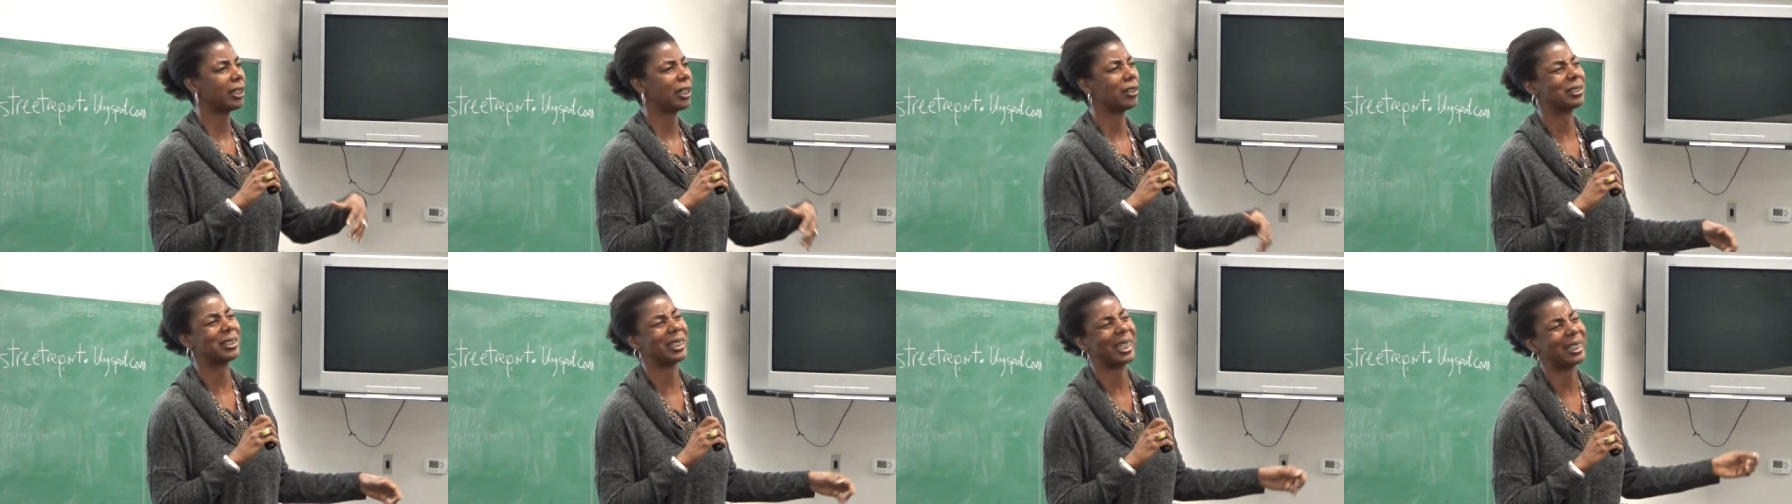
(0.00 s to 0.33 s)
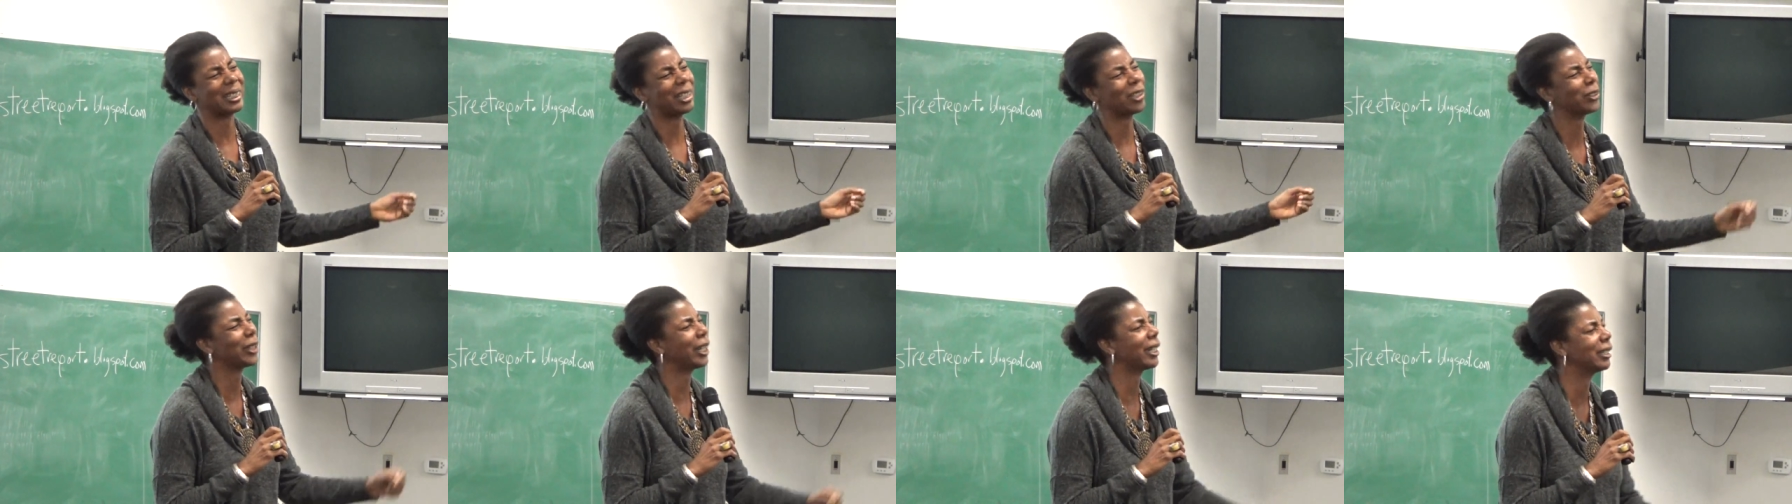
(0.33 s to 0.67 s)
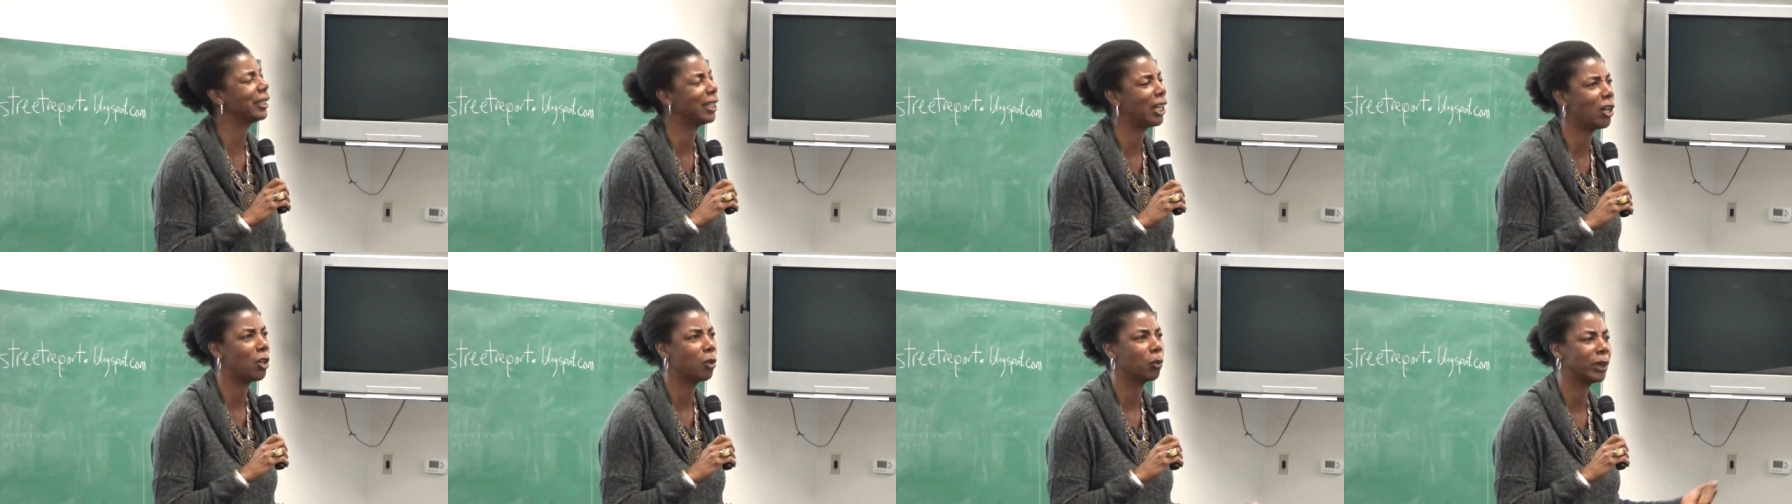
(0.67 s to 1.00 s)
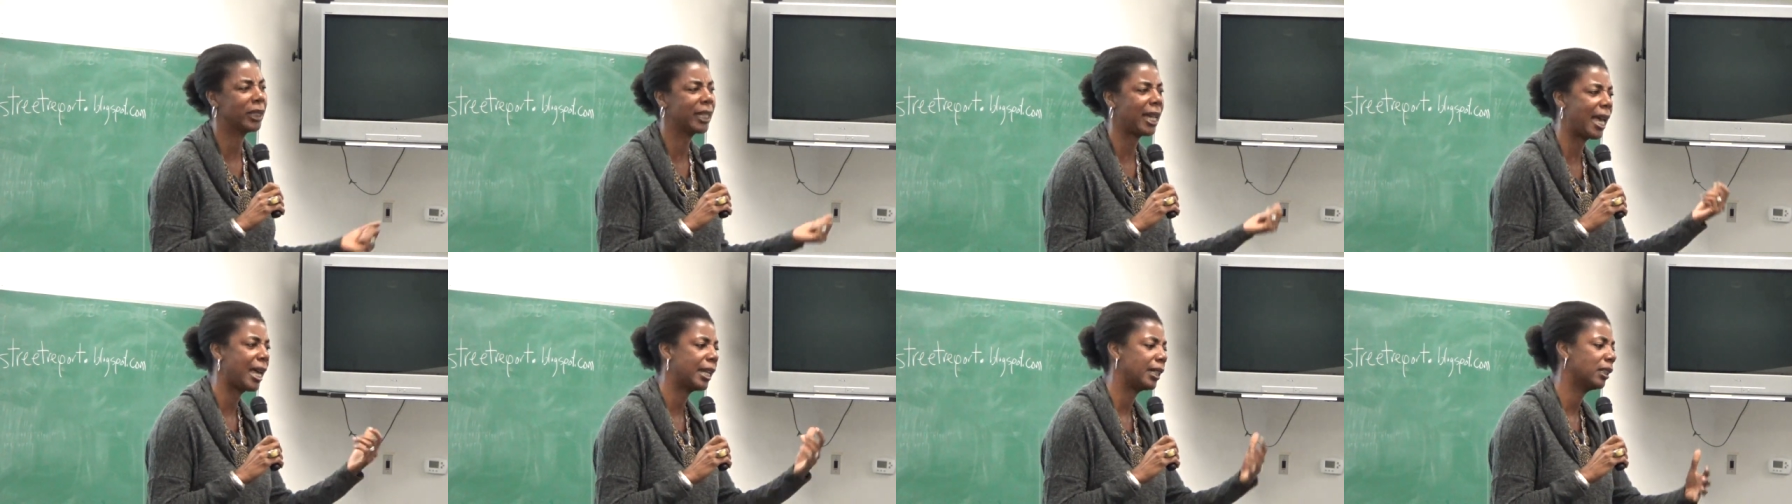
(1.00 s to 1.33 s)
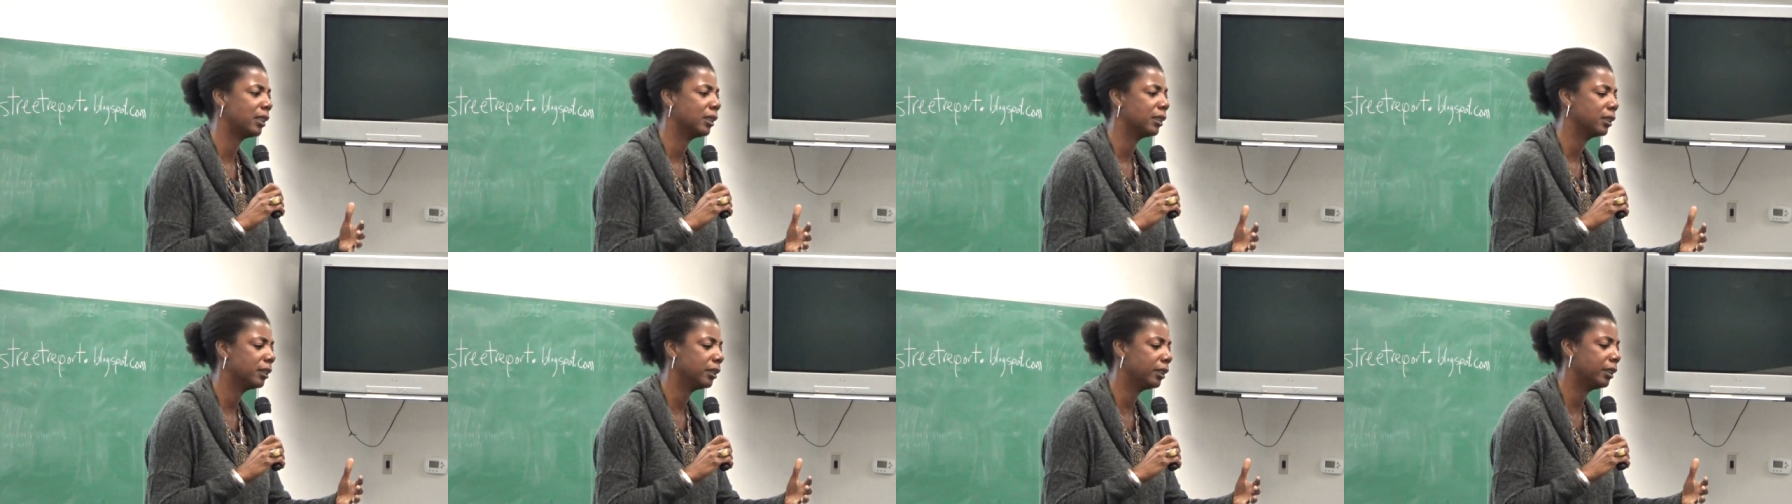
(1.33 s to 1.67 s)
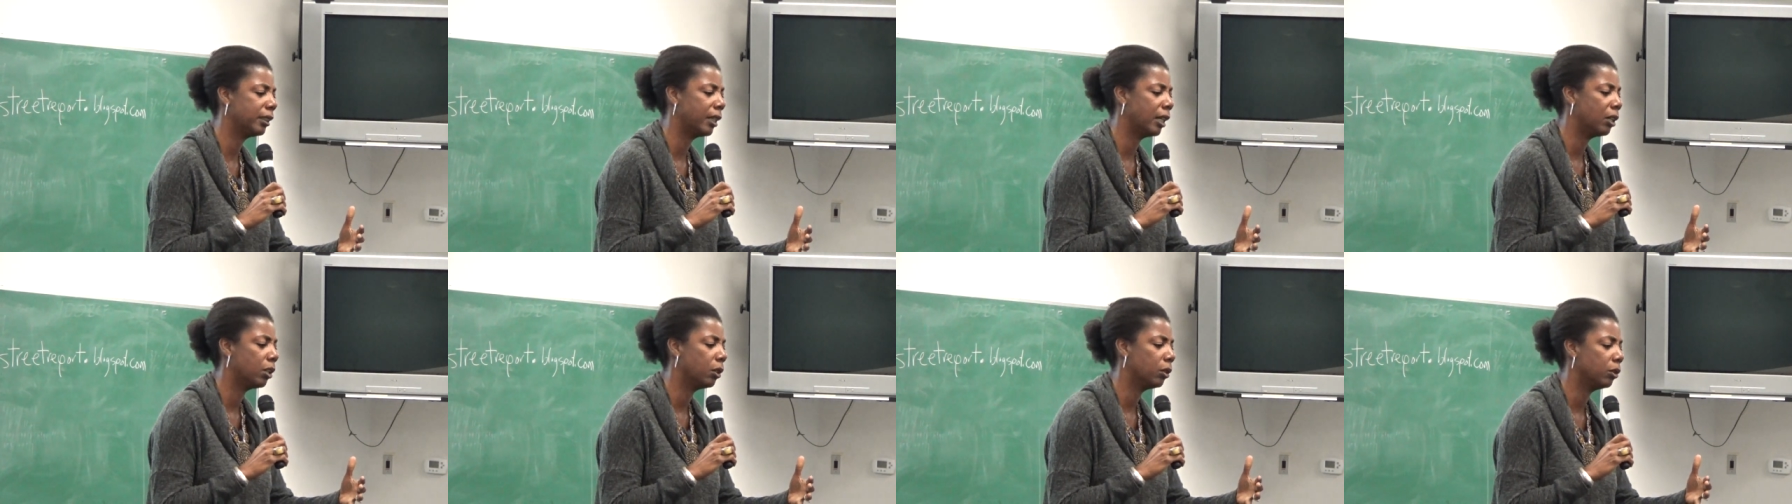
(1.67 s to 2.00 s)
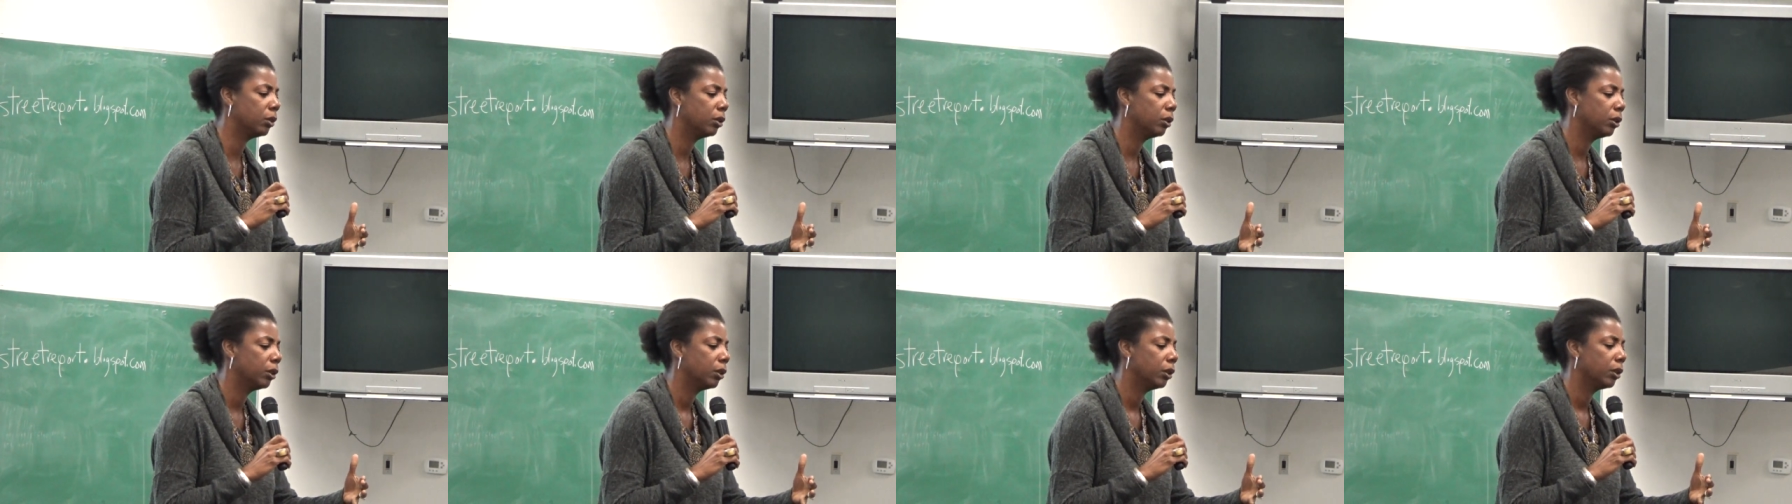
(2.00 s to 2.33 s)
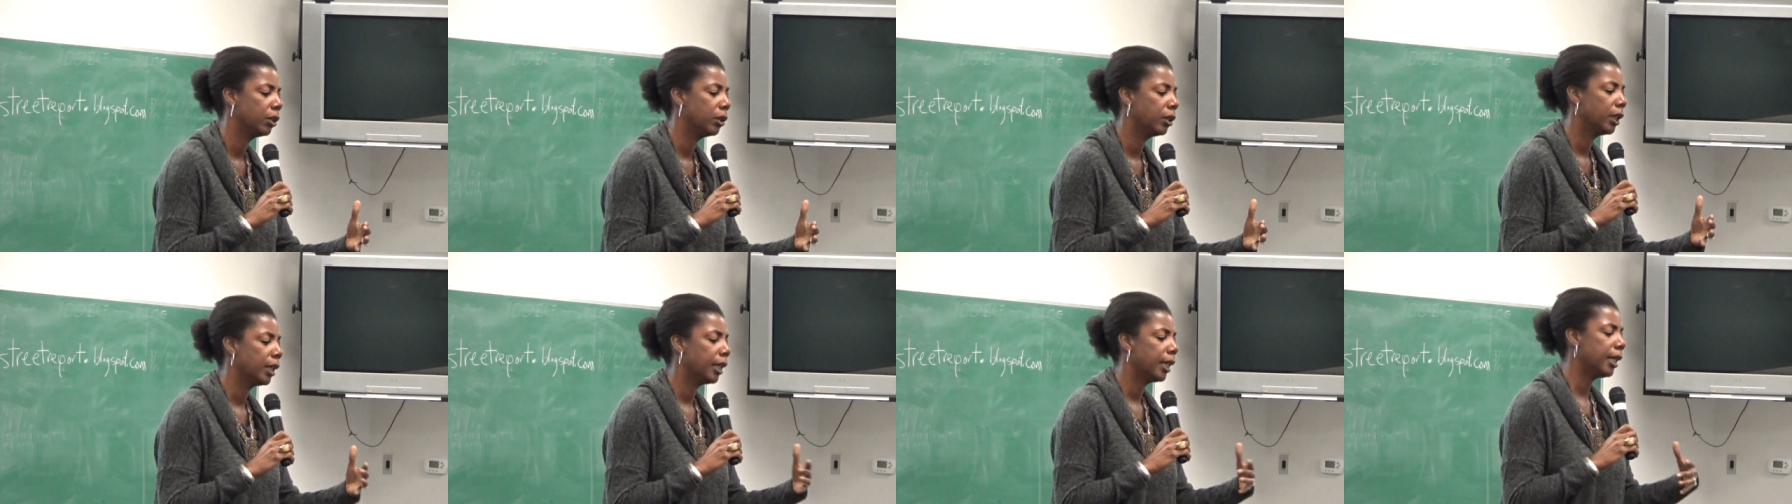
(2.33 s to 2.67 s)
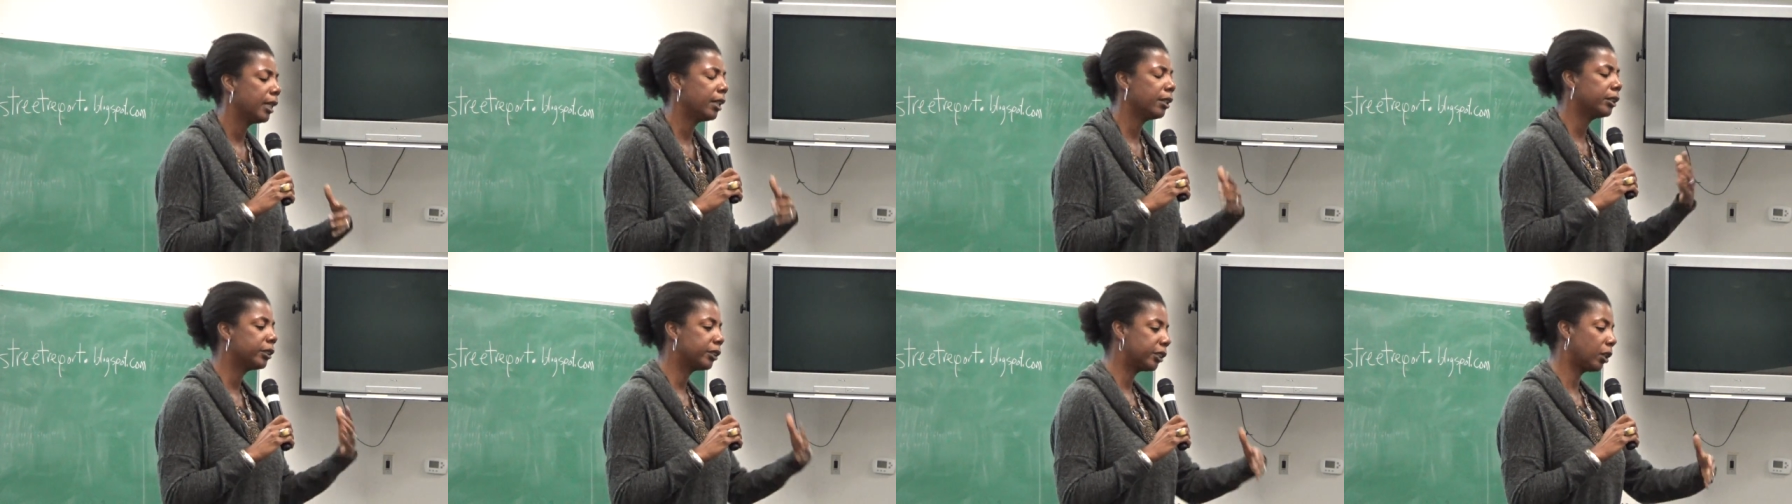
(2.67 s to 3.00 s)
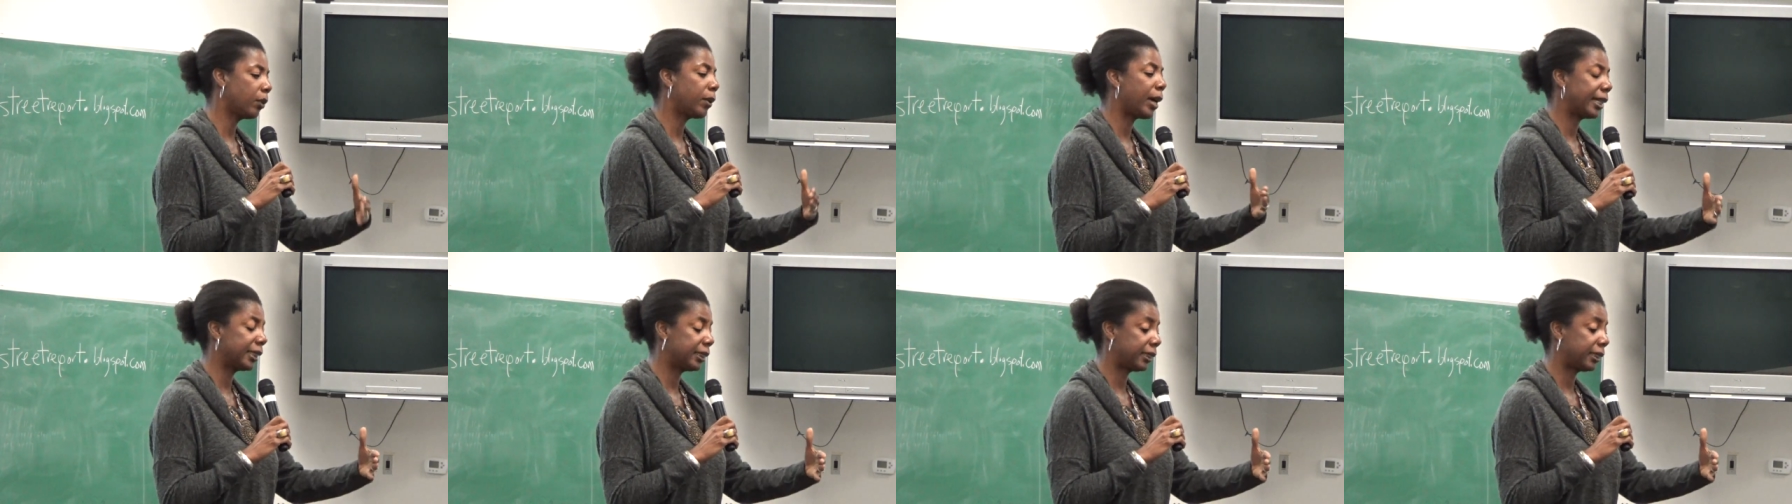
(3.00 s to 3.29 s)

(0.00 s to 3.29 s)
I was like, okay, no, we got to, you know, here. And so I